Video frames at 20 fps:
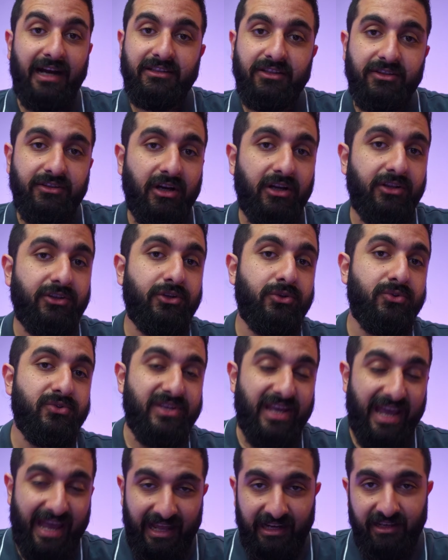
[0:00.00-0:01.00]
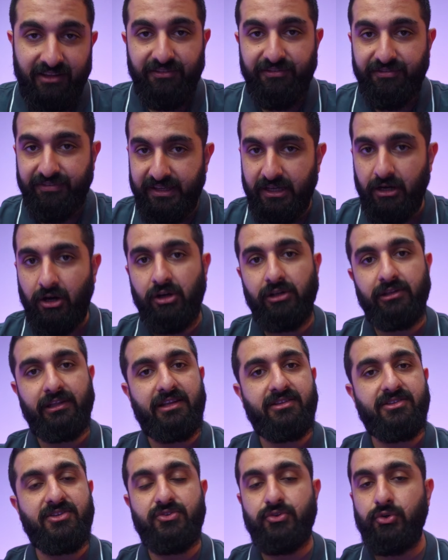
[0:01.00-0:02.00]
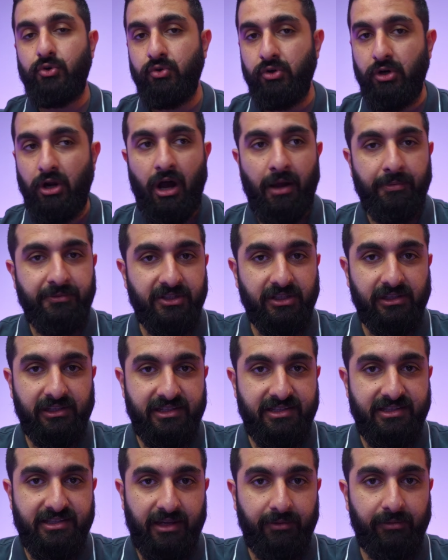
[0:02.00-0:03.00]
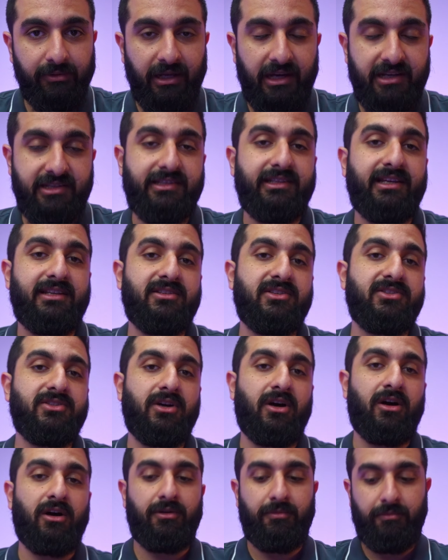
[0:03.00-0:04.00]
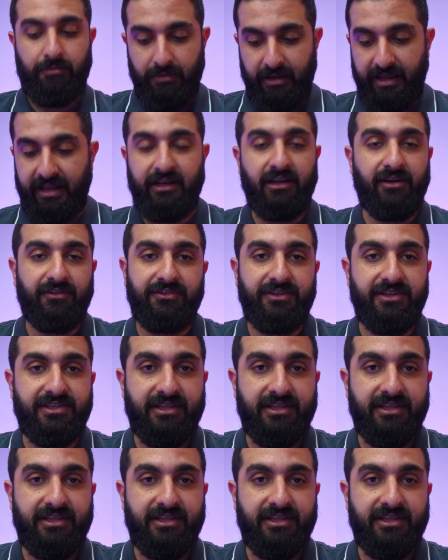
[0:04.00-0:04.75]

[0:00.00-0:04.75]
did not use any VR lenses or optically stabilized lenses on any of these